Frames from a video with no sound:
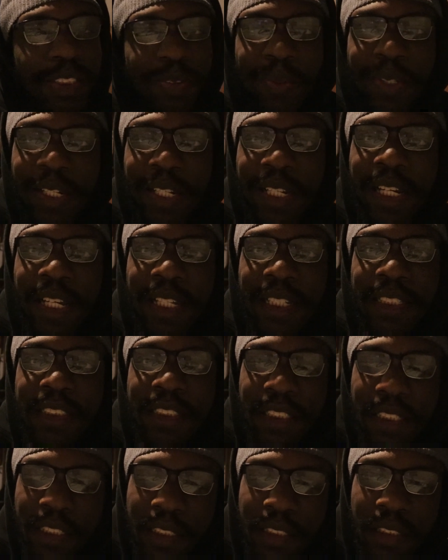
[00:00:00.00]

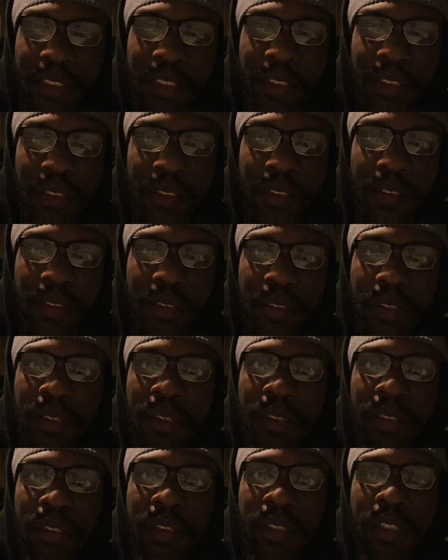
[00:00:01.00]
2019
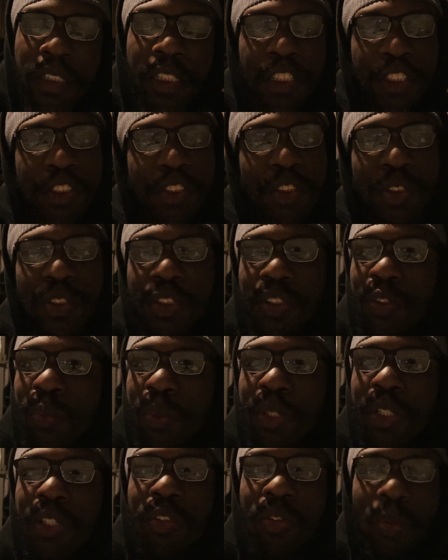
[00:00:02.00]
is to
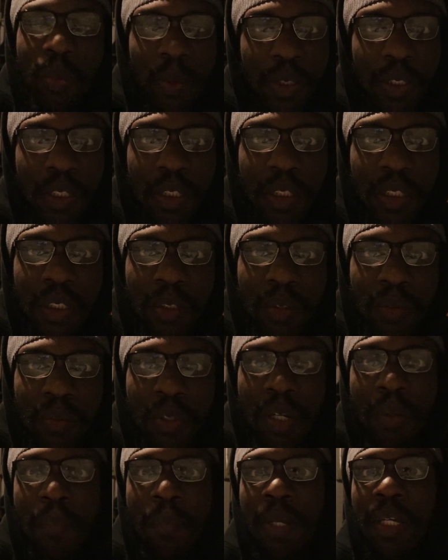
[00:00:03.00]
2020
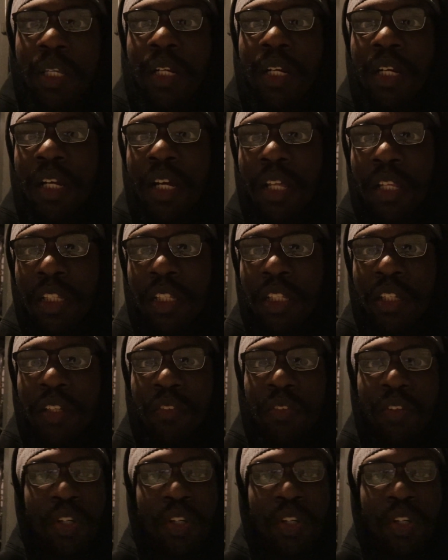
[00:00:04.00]
when I'm making another year.